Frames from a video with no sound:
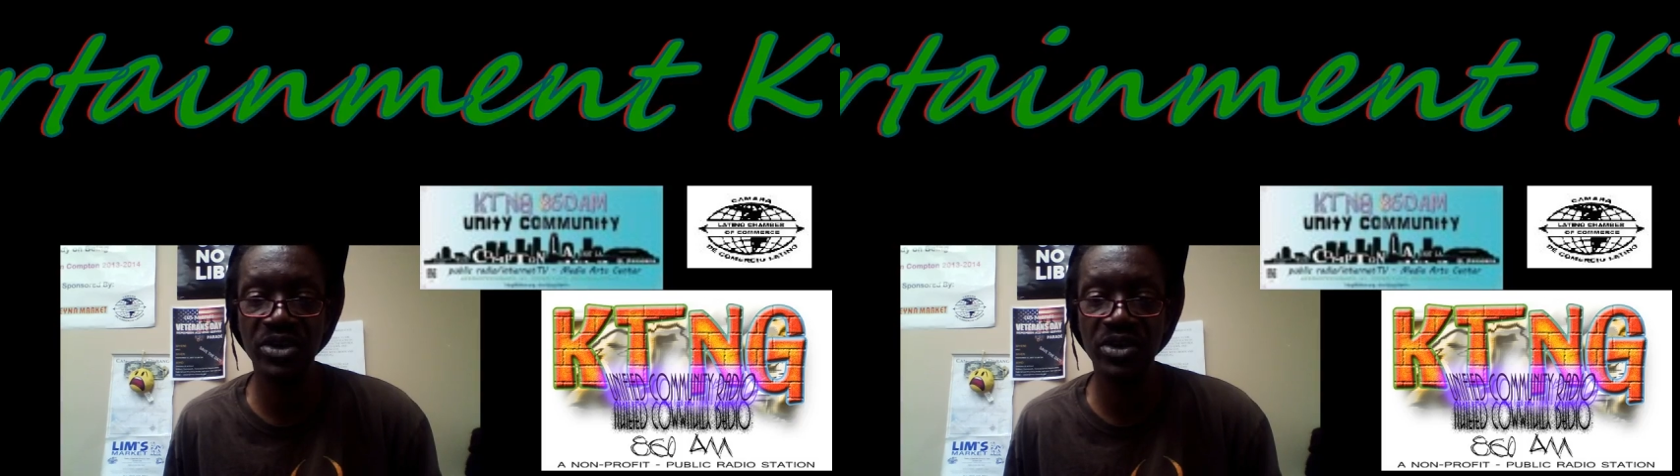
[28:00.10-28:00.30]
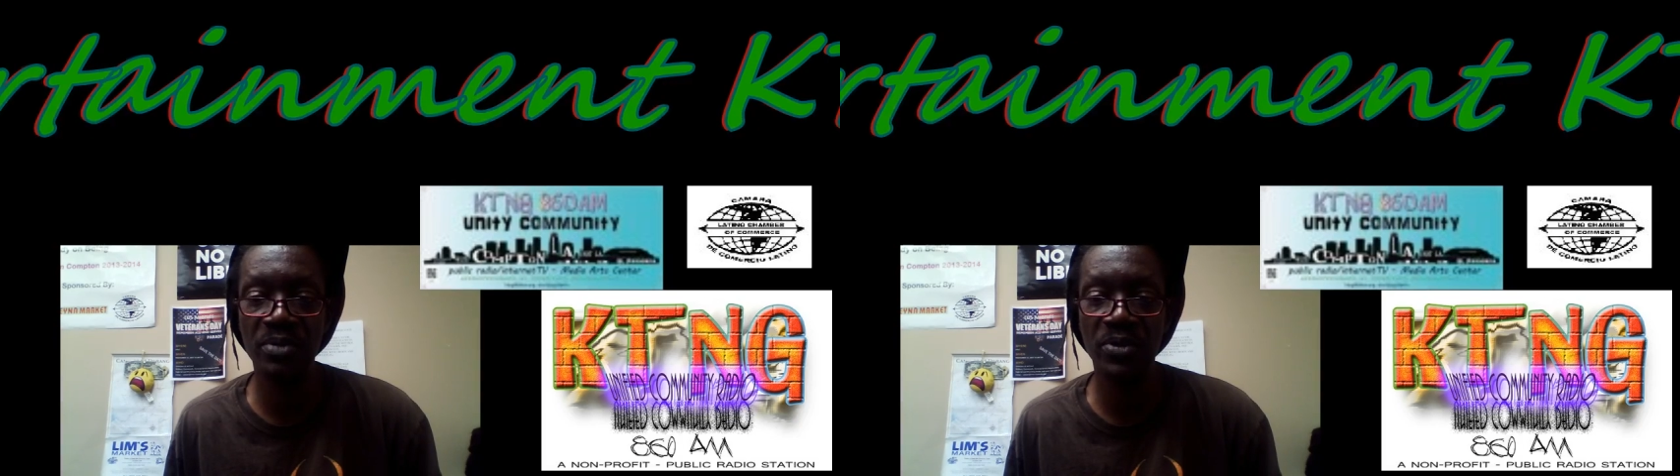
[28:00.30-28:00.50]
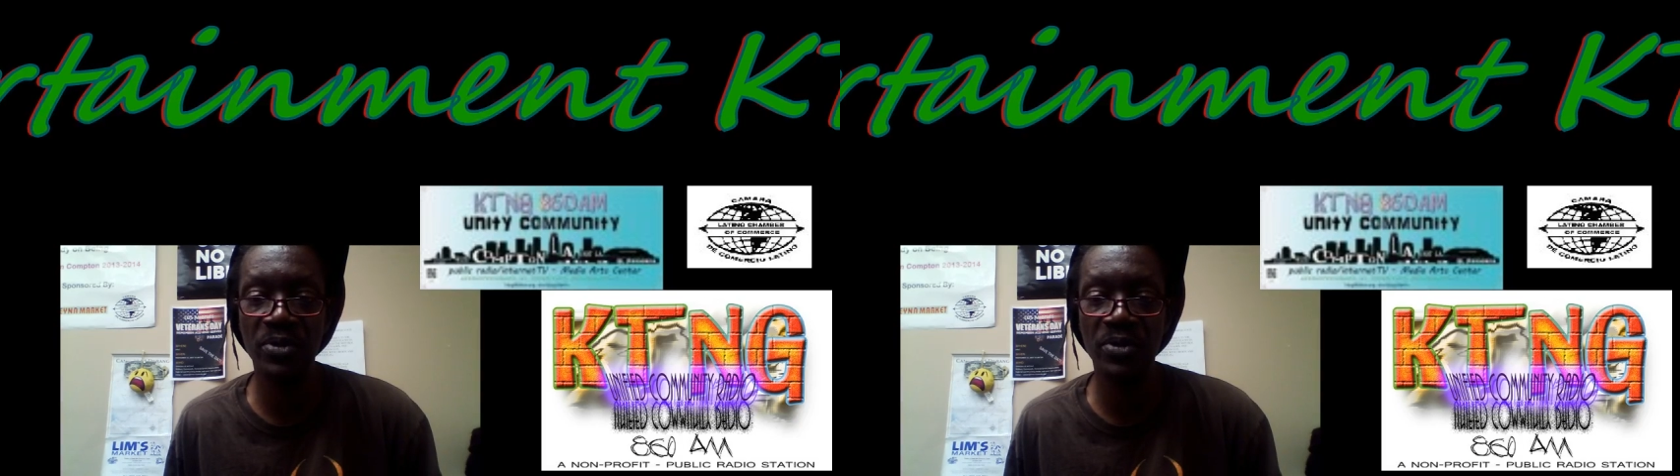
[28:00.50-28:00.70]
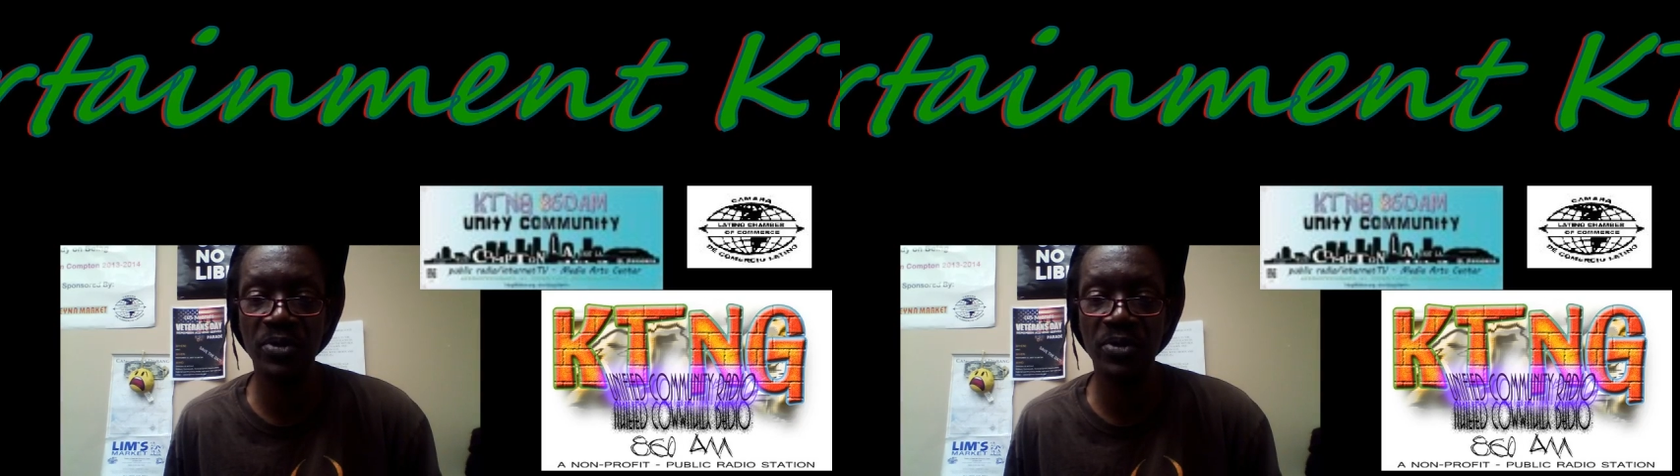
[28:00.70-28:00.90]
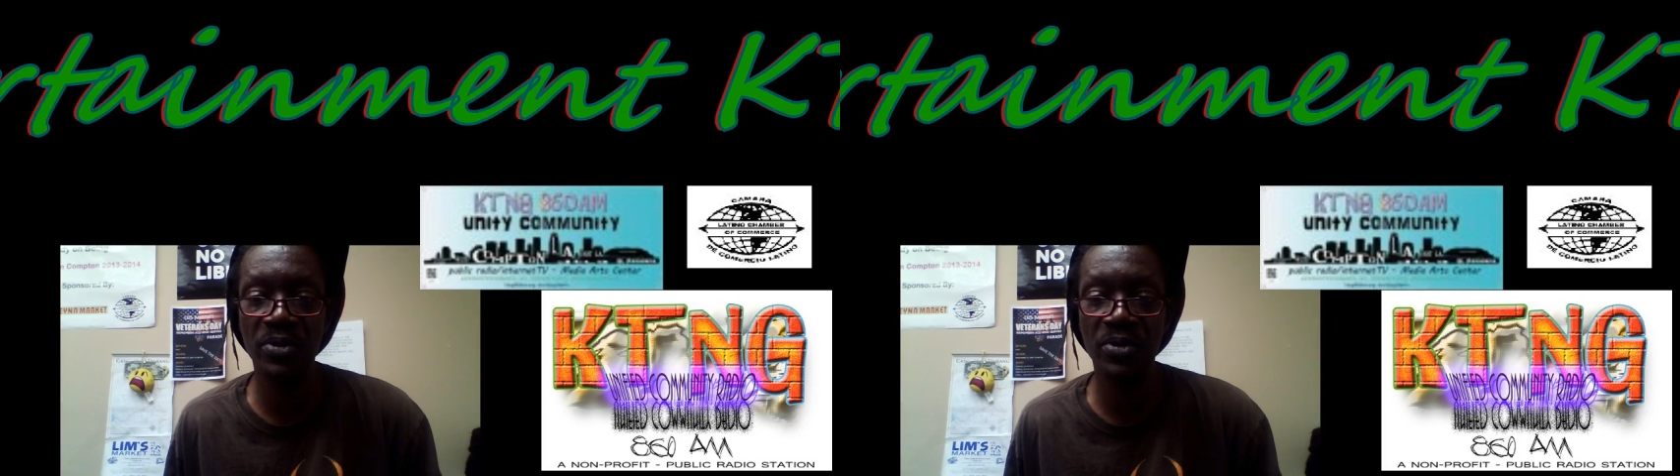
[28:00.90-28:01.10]
personnel
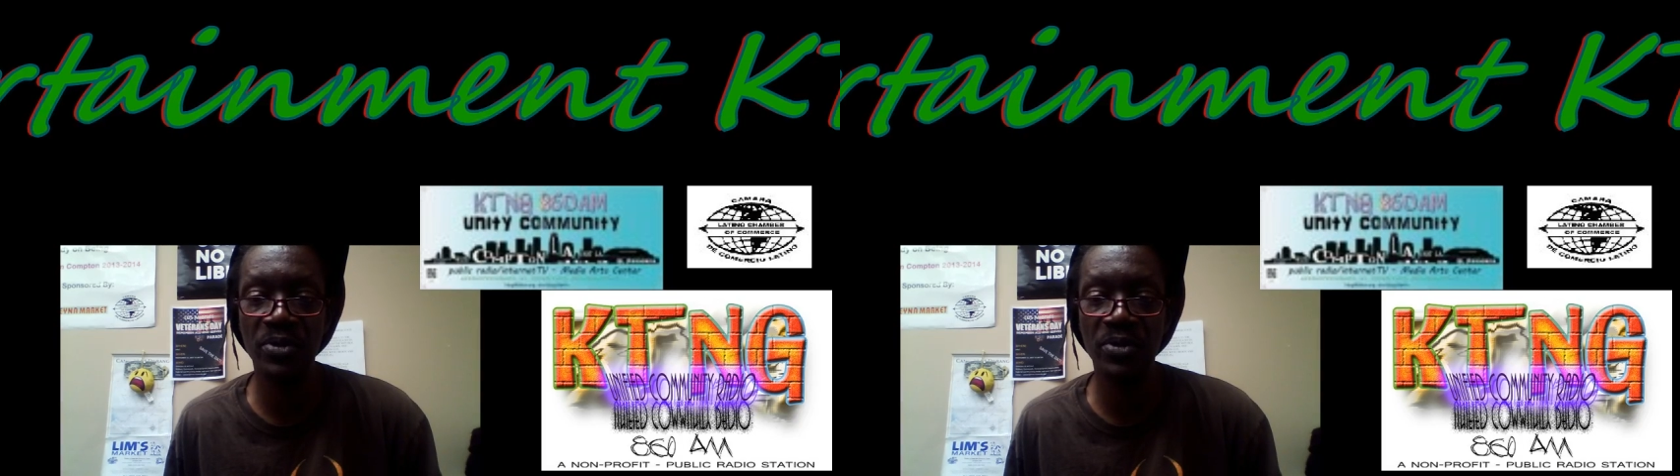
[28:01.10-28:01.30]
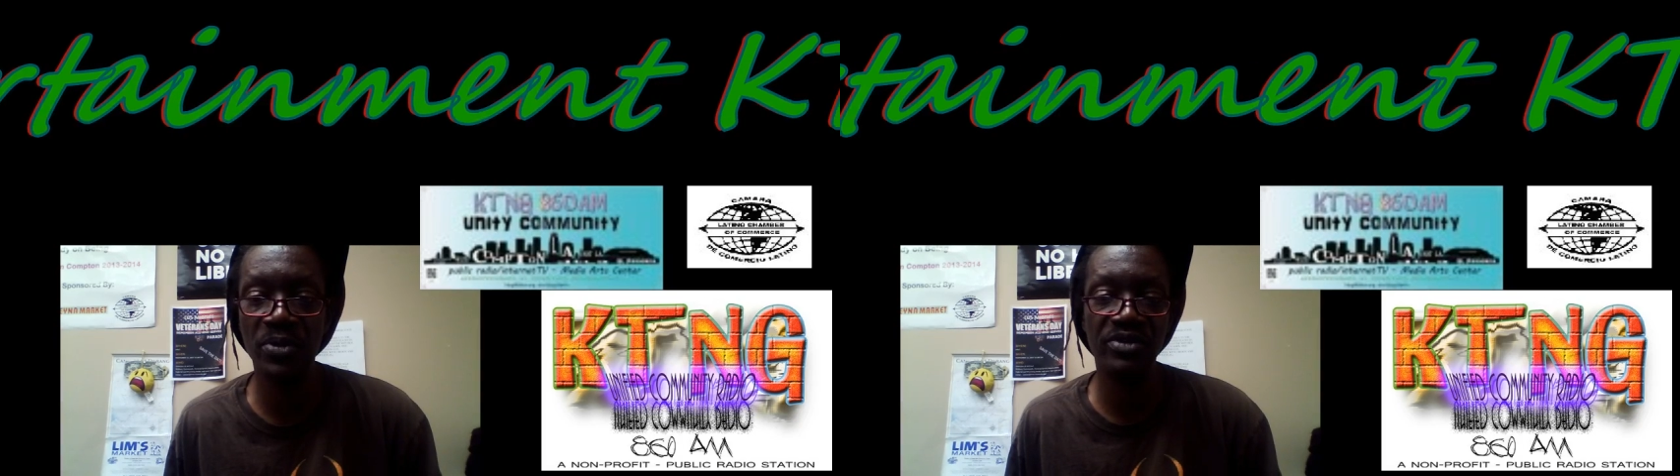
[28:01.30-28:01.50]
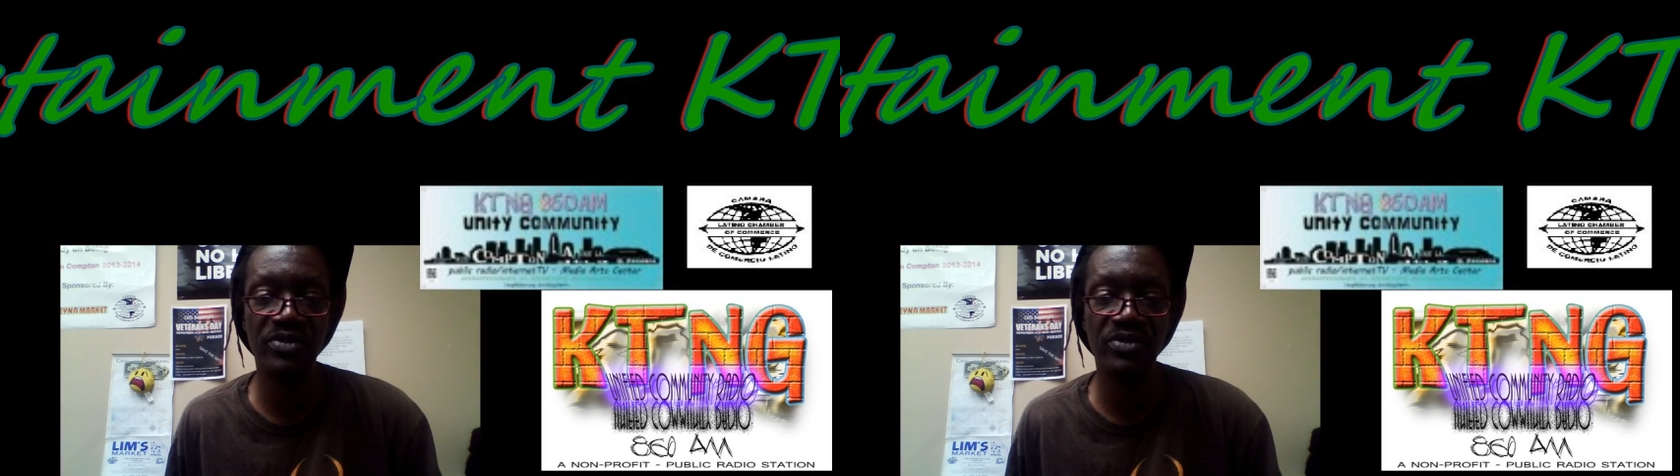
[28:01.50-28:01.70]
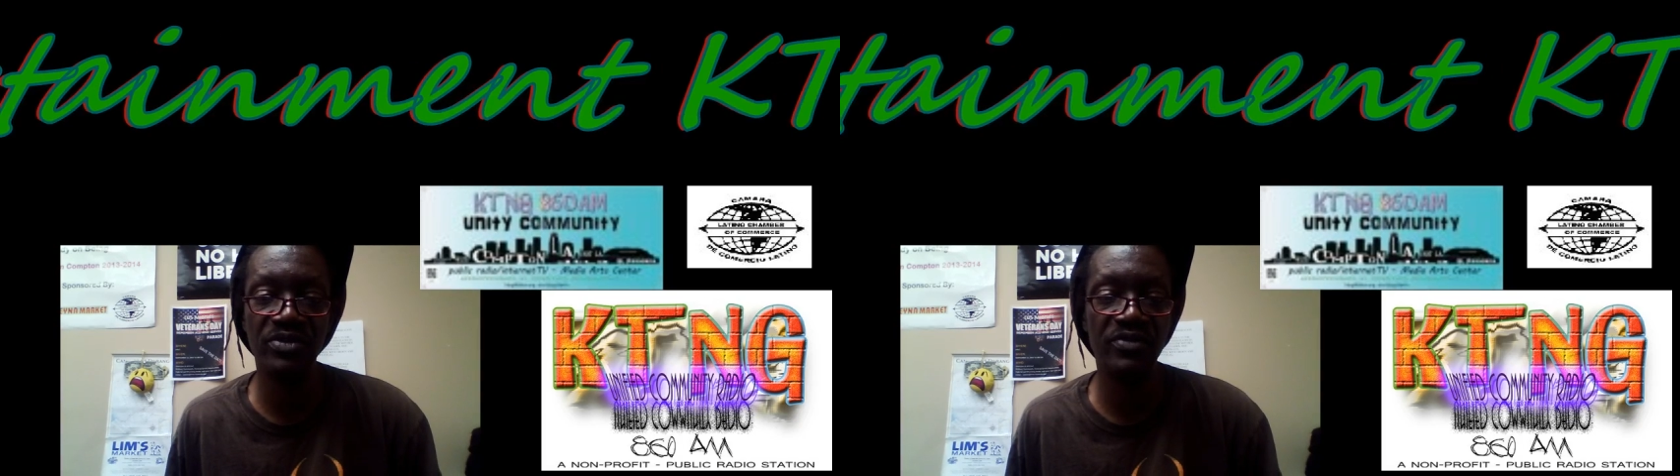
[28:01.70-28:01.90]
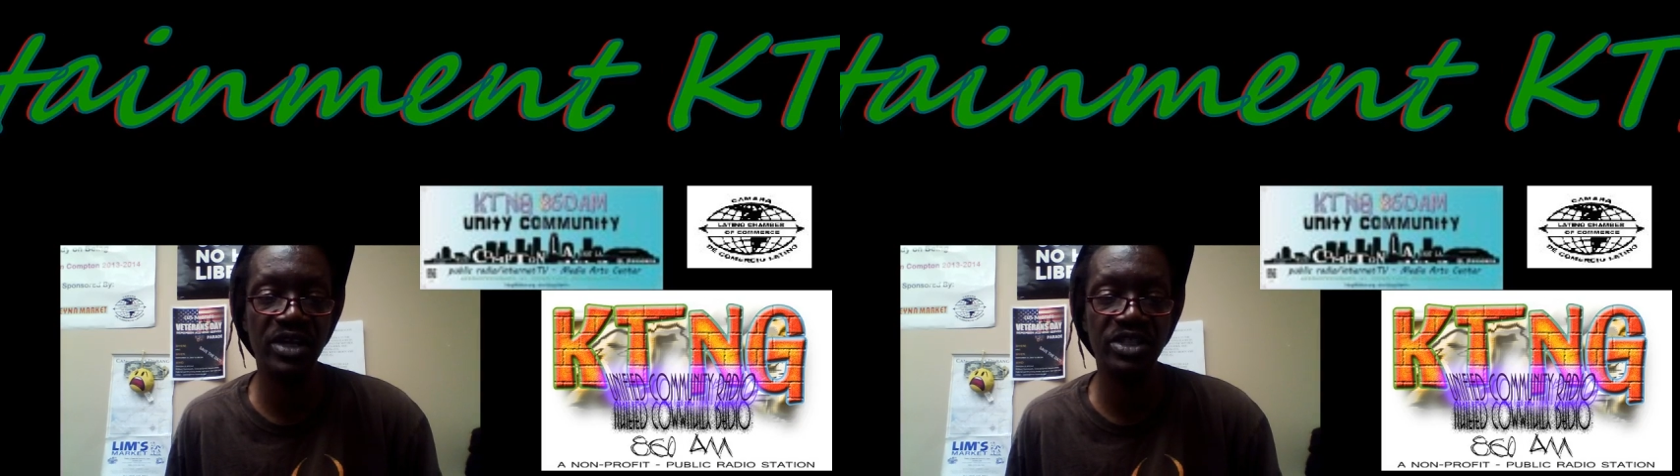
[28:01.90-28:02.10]
from the city's aviation